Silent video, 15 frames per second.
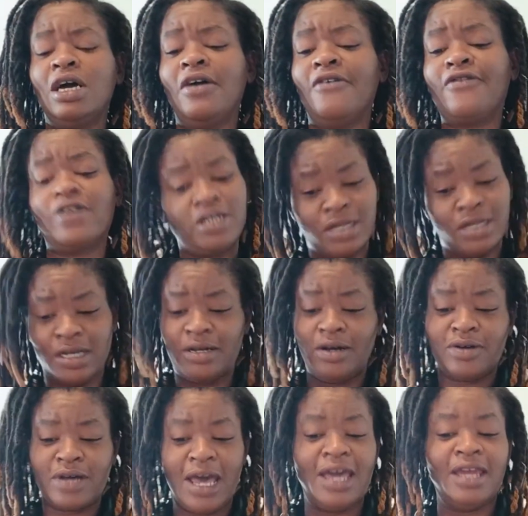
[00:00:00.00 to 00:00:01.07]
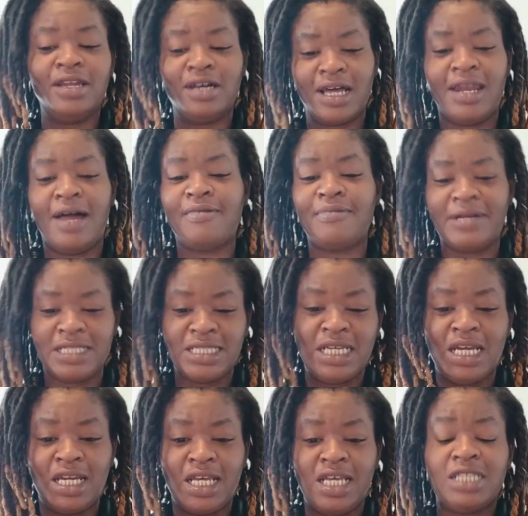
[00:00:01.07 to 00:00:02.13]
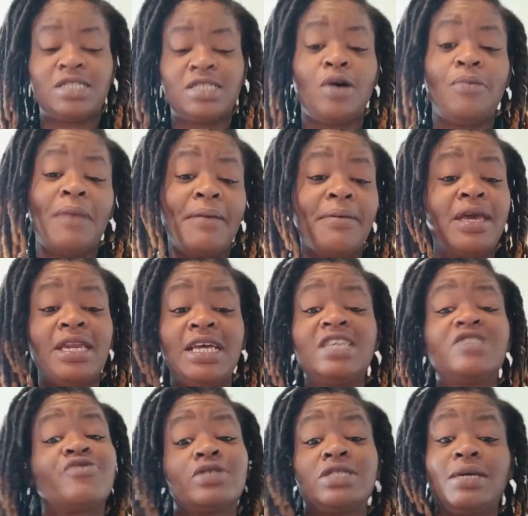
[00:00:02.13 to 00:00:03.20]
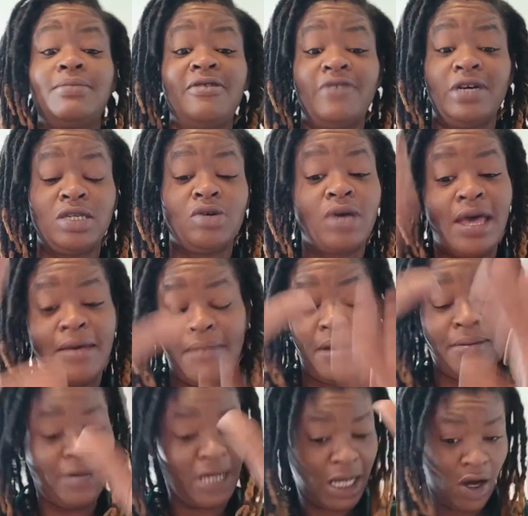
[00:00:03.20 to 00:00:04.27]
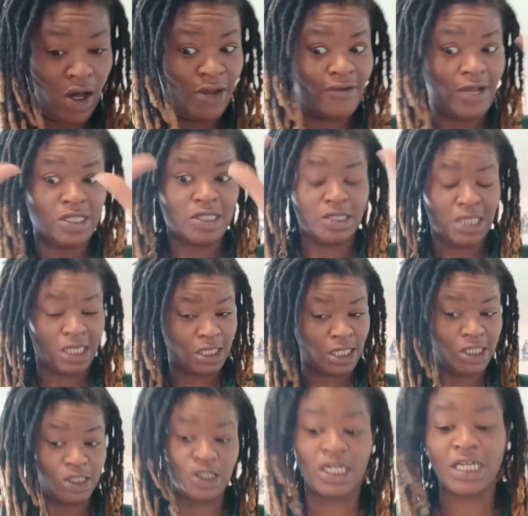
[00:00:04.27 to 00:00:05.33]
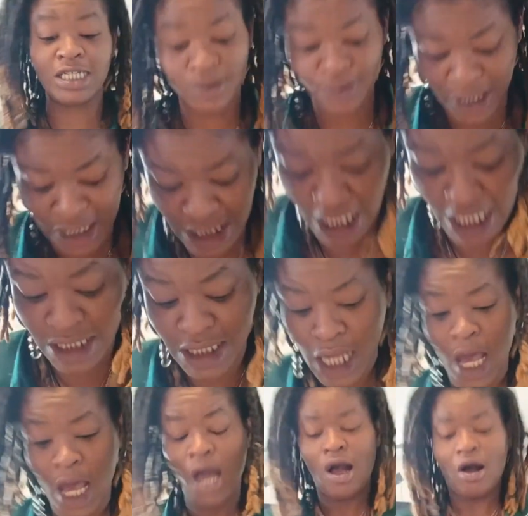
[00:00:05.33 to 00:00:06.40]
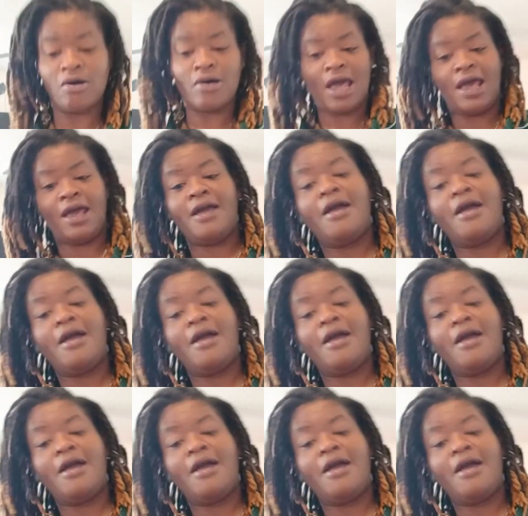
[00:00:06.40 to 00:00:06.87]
And look, and I'm about to say it again. So maybe it is for some of us, okay? Maybe not all of y'all. So take the energy as it resonates, okay?